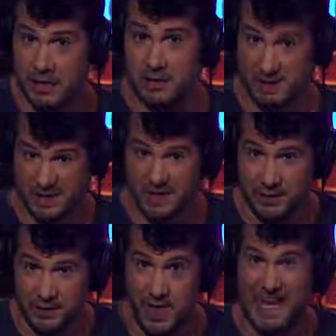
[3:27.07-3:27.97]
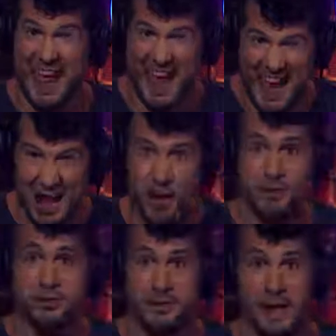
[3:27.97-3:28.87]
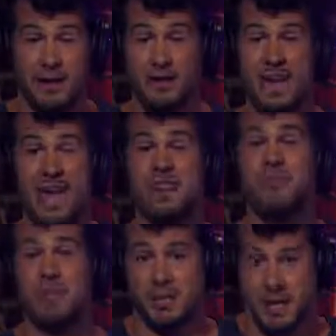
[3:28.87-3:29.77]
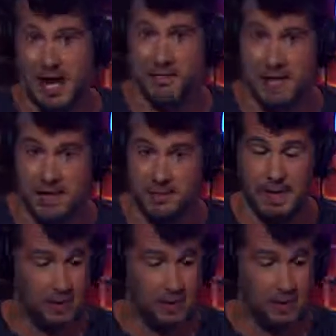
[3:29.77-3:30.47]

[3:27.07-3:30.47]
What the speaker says: specifically inhaled tobacco, not the boogeyman it's made out to be.